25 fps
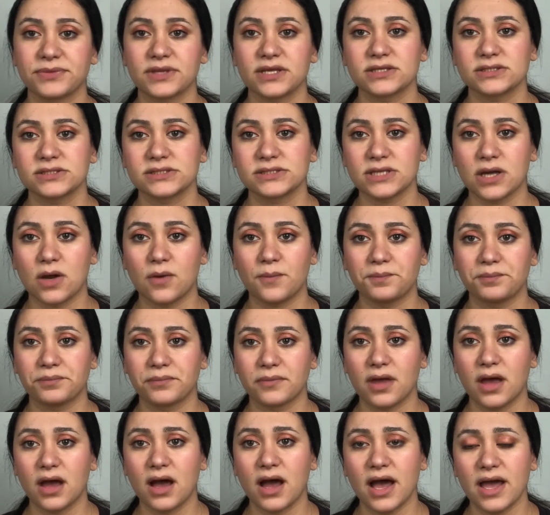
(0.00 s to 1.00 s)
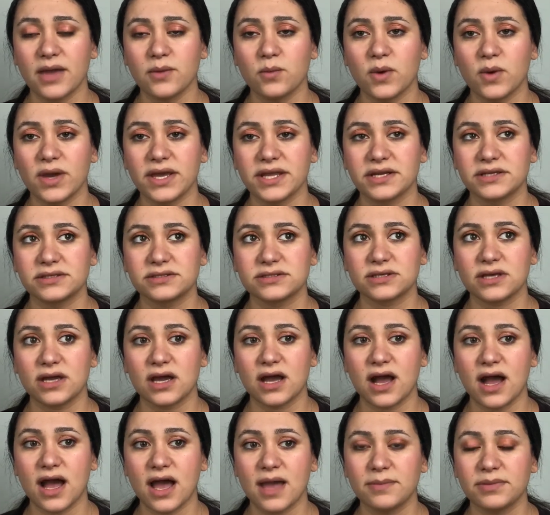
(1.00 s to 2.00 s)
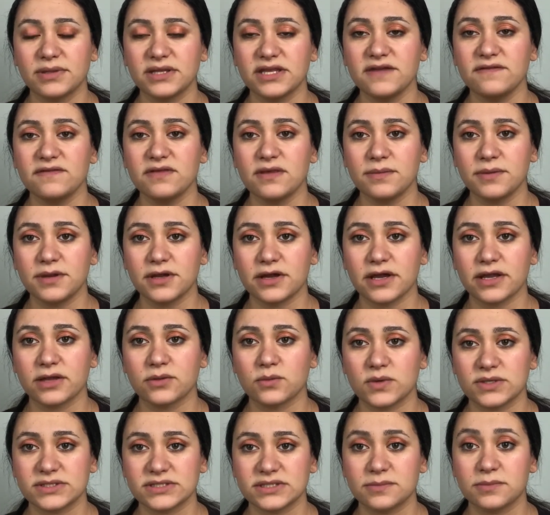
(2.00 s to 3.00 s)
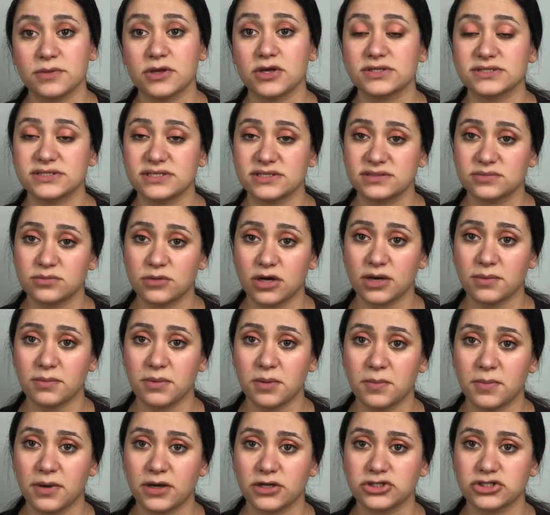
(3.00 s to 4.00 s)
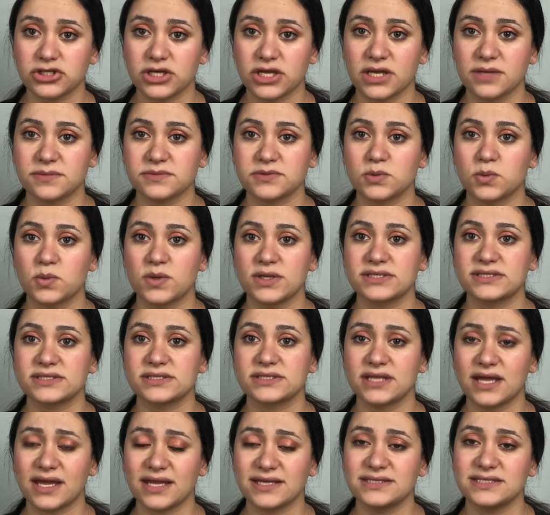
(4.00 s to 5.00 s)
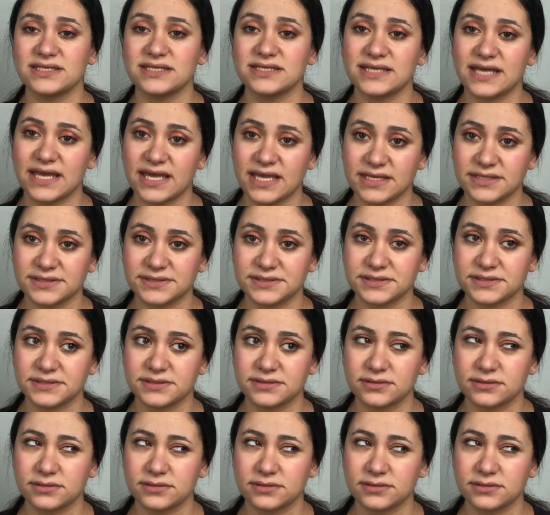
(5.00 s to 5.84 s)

So I waited. I believe the period because it's marked by Marc Jacobs, was 90 days.